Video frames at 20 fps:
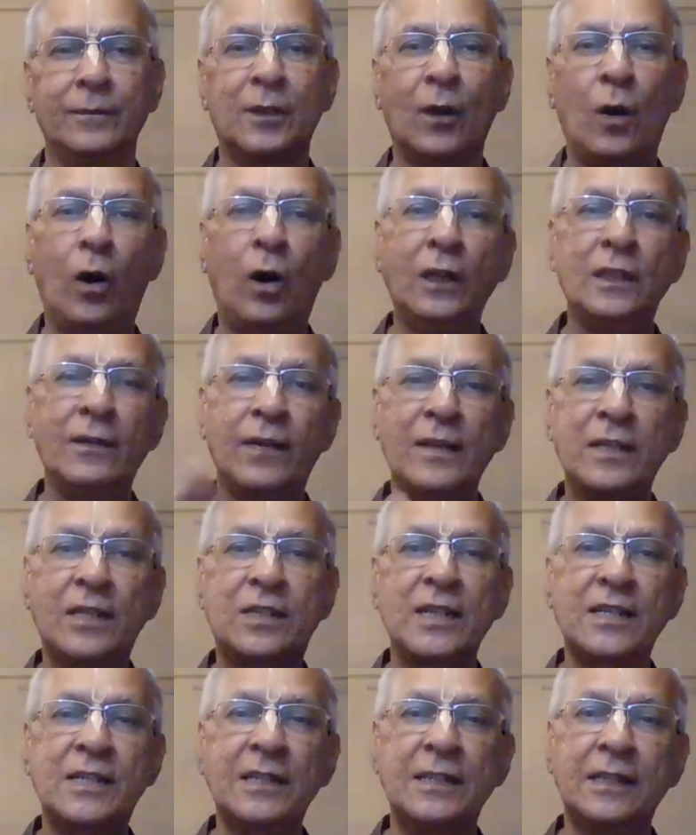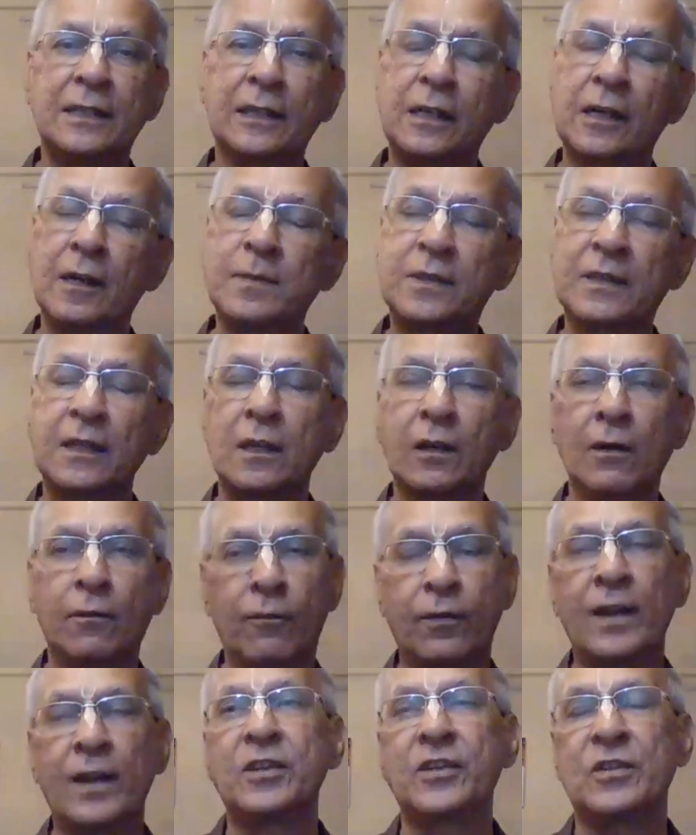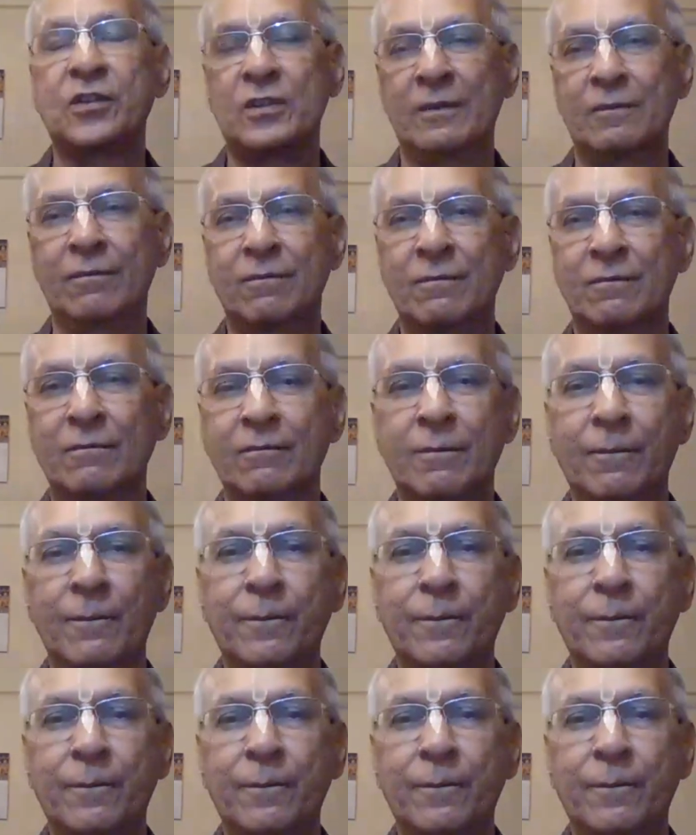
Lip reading: that all the vegetation and herbs flourish.